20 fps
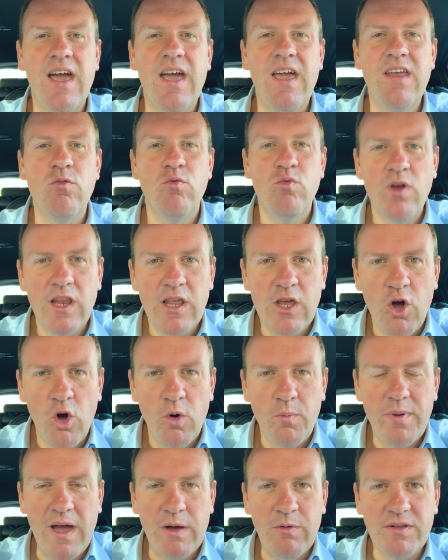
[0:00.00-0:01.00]
I really
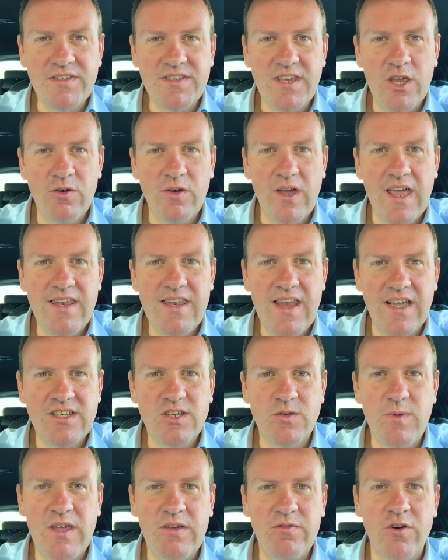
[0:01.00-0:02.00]
hope I will see you again
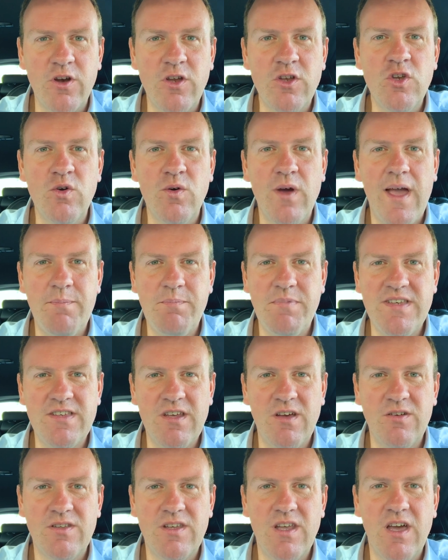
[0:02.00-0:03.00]
next week for a new
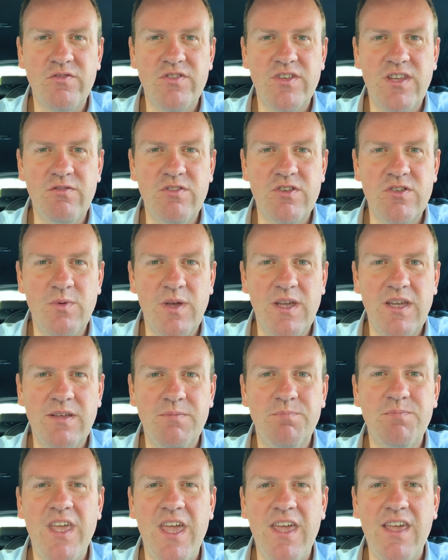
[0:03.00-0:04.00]
episode of Stephen's Week.
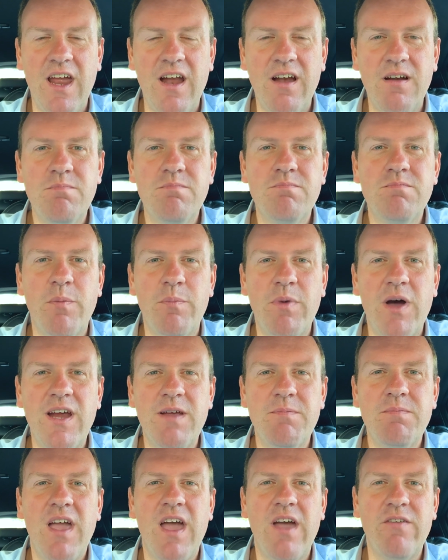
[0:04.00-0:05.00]
Take care.
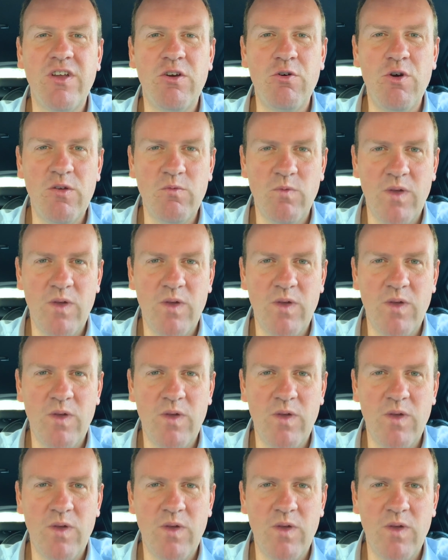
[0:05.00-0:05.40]
Bye-bye. Have a great